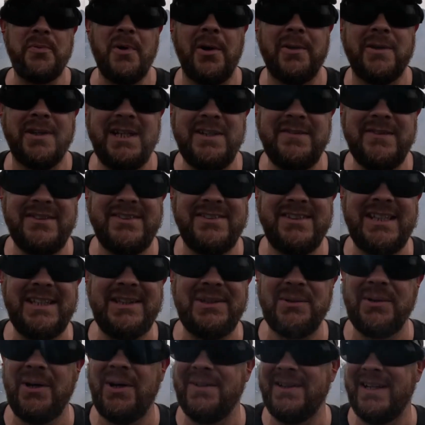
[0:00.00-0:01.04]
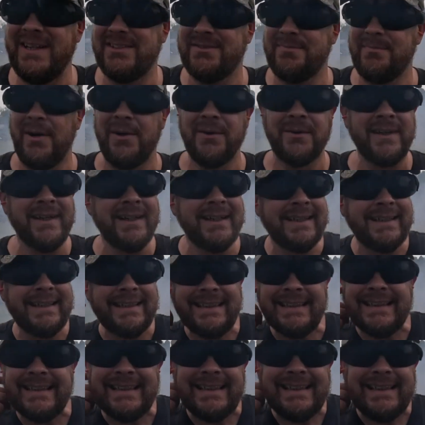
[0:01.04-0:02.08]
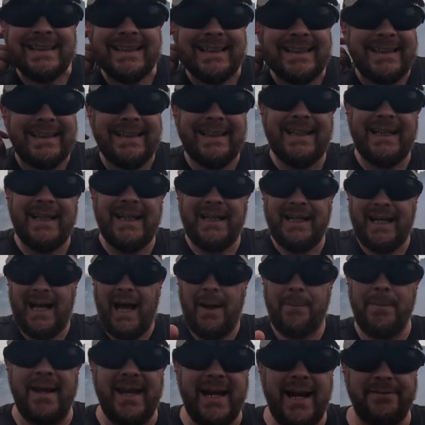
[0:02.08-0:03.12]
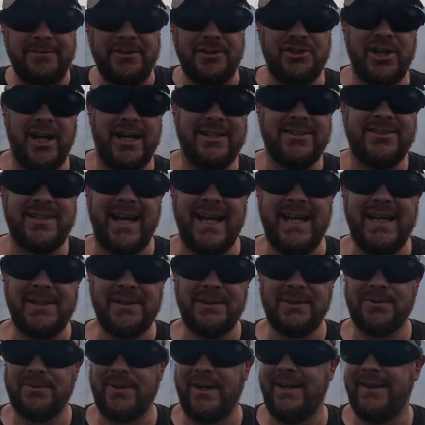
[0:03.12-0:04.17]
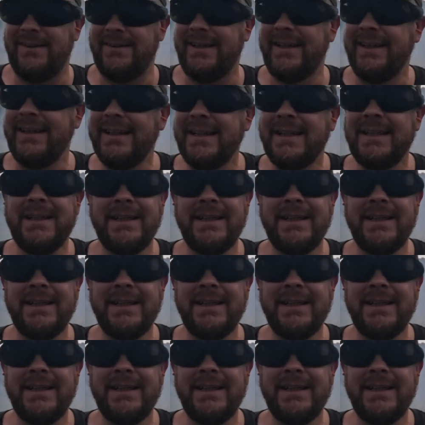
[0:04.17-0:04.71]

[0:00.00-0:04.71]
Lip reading: hope y'all could even see through all that smoke. I may have to change the angle around.